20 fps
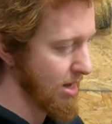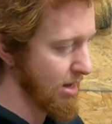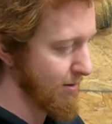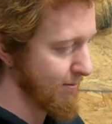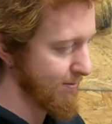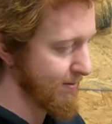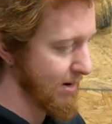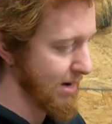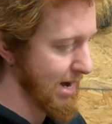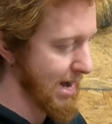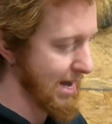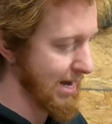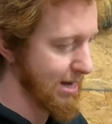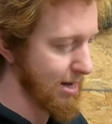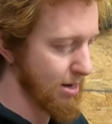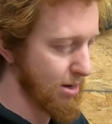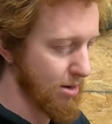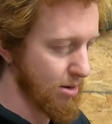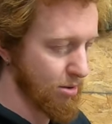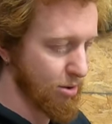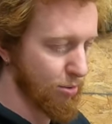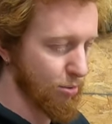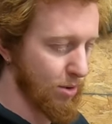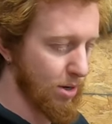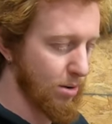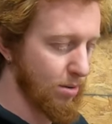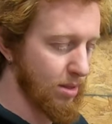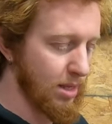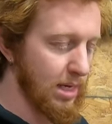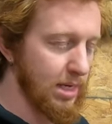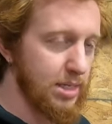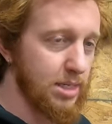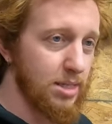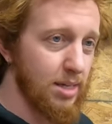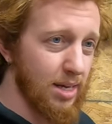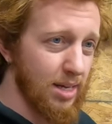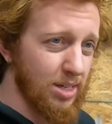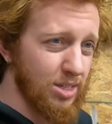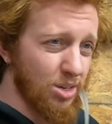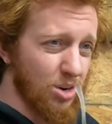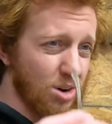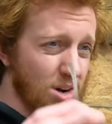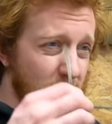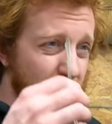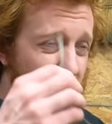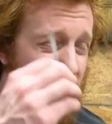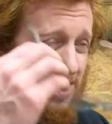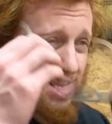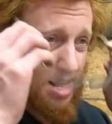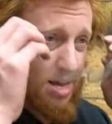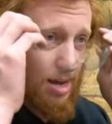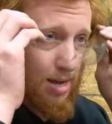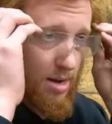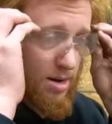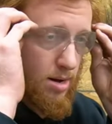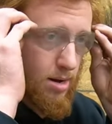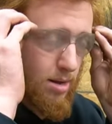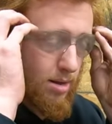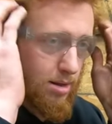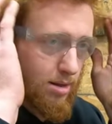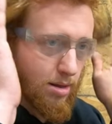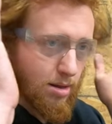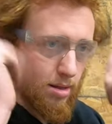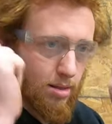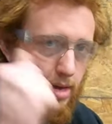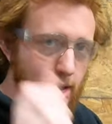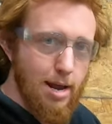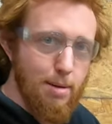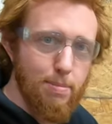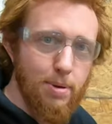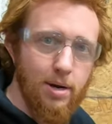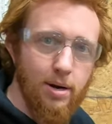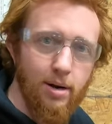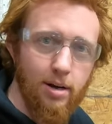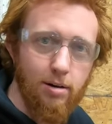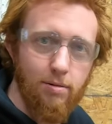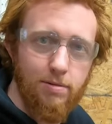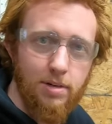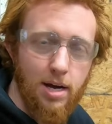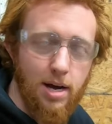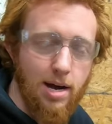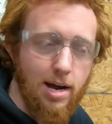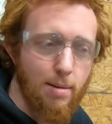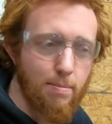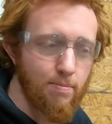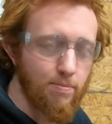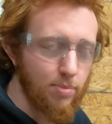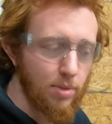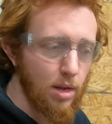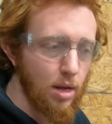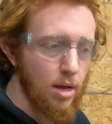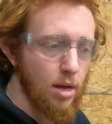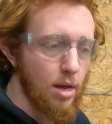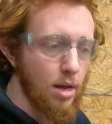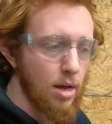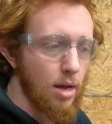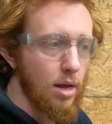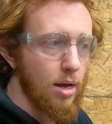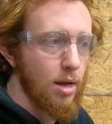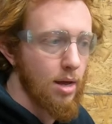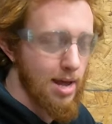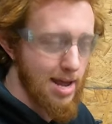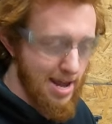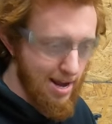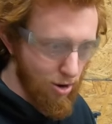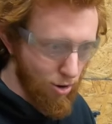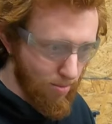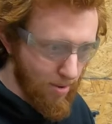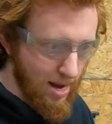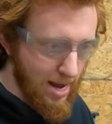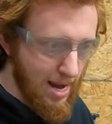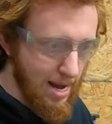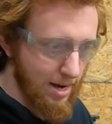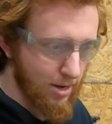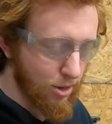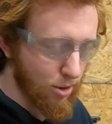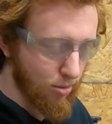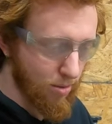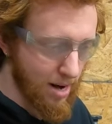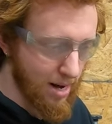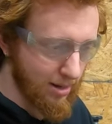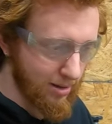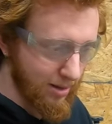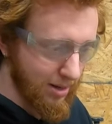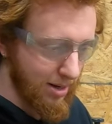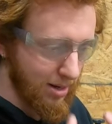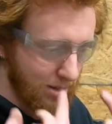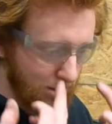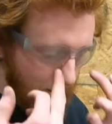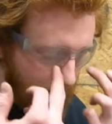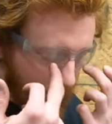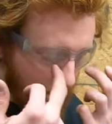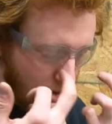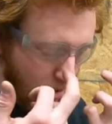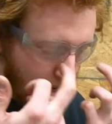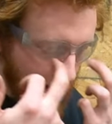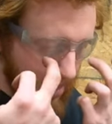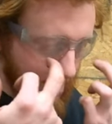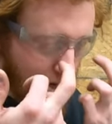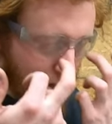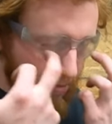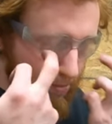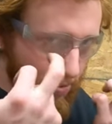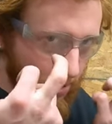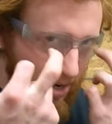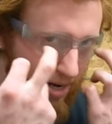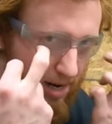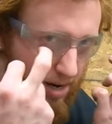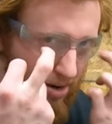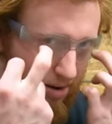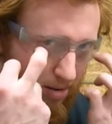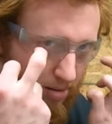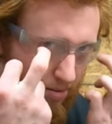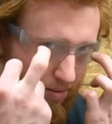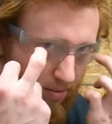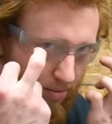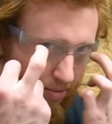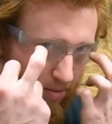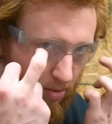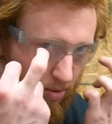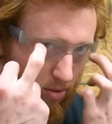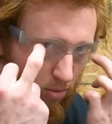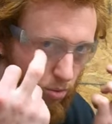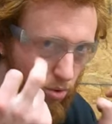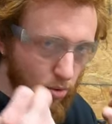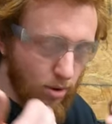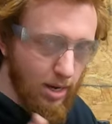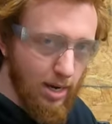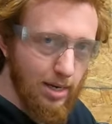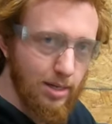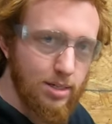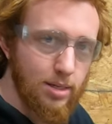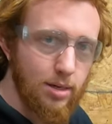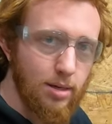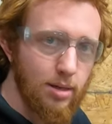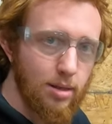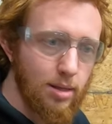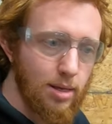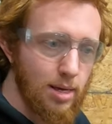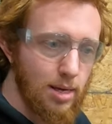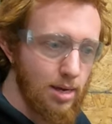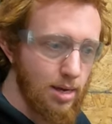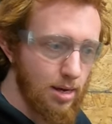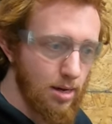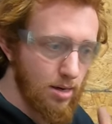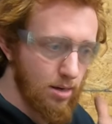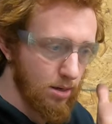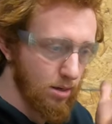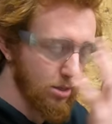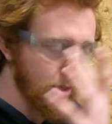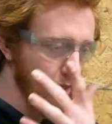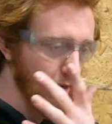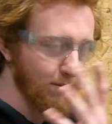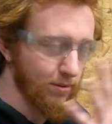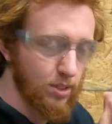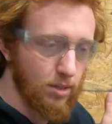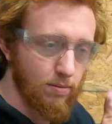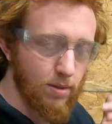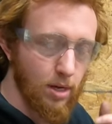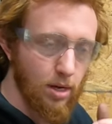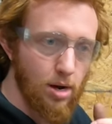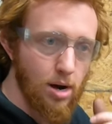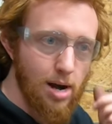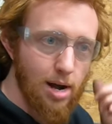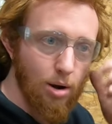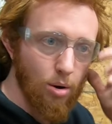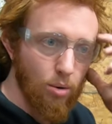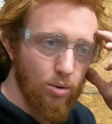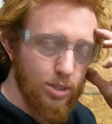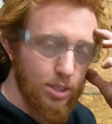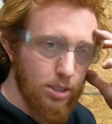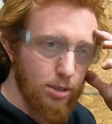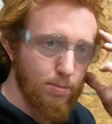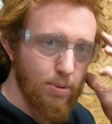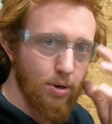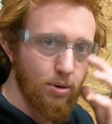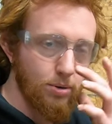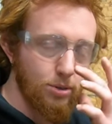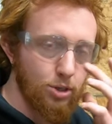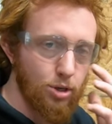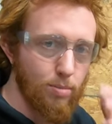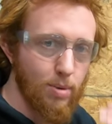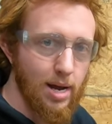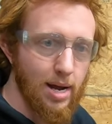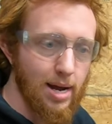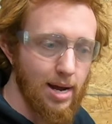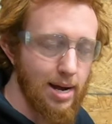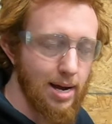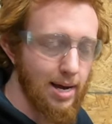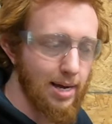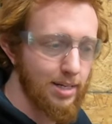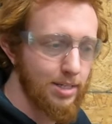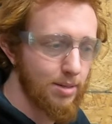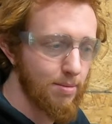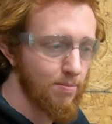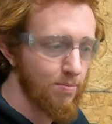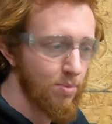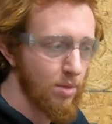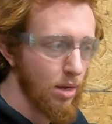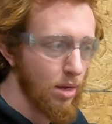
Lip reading: if I can throw these things on in that period of time, angle my head correctly so any debris will hit the surface of the goggles as opposed to my eyes,